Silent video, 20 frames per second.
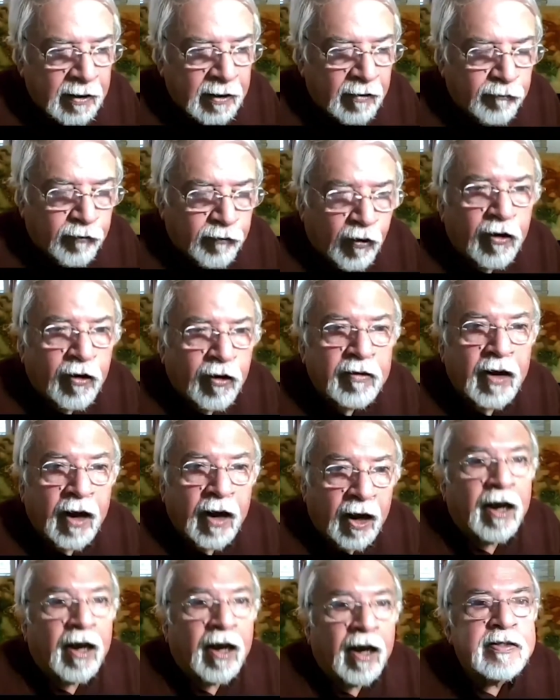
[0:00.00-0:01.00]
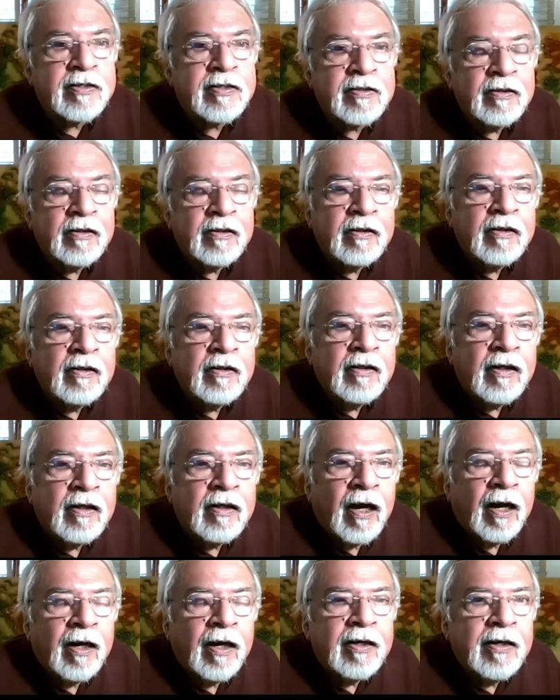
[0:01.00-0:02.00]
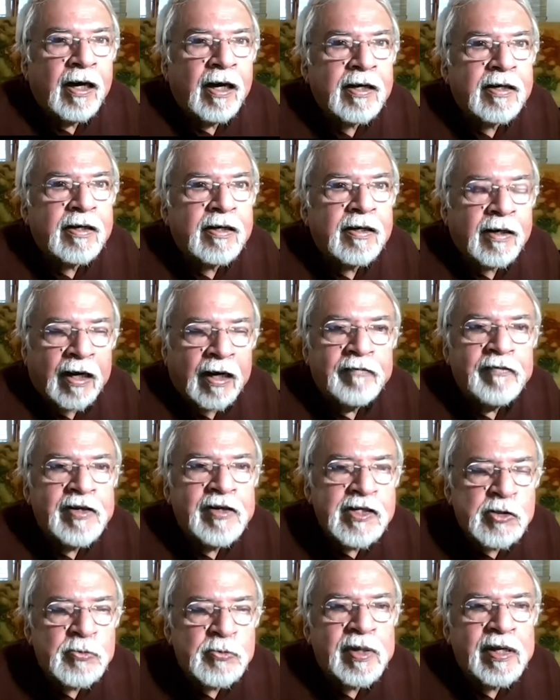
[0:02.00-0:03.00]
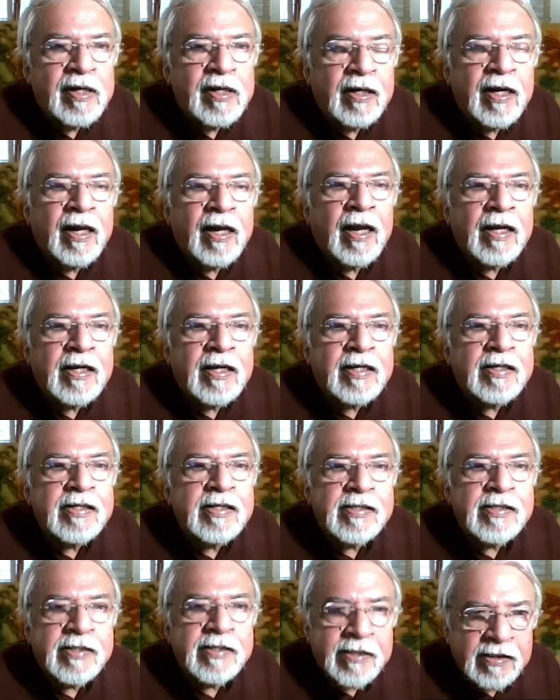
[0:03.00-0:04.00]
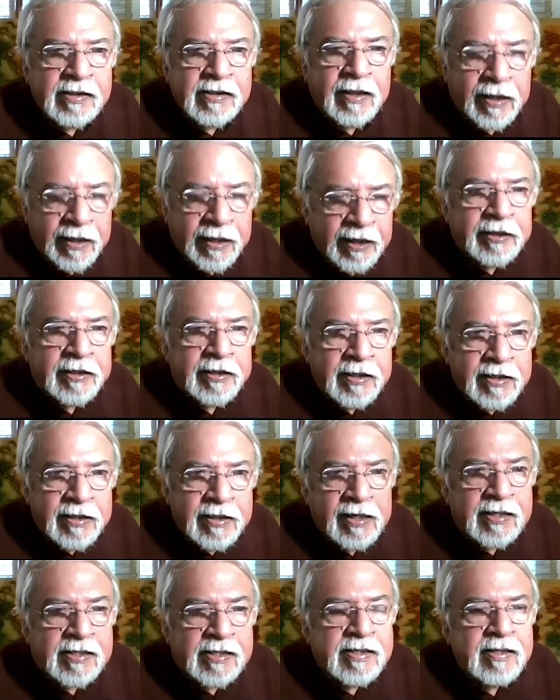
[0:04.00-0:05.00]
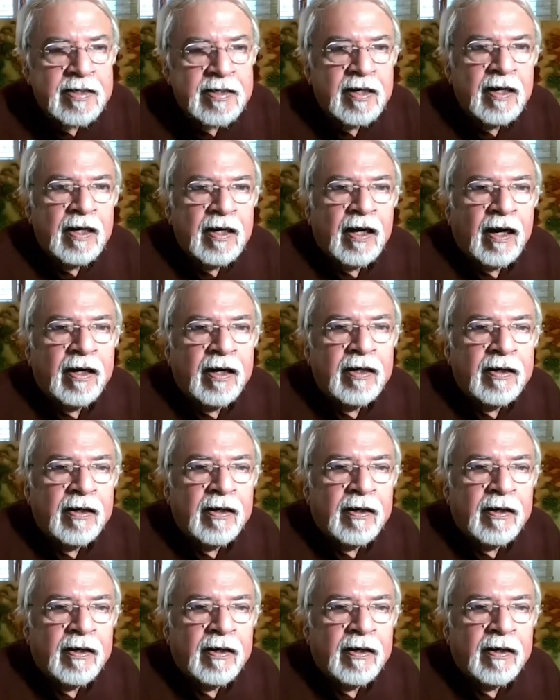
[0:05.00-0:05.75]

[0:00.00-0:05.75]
for art. That convinced me, and then I created a trust. And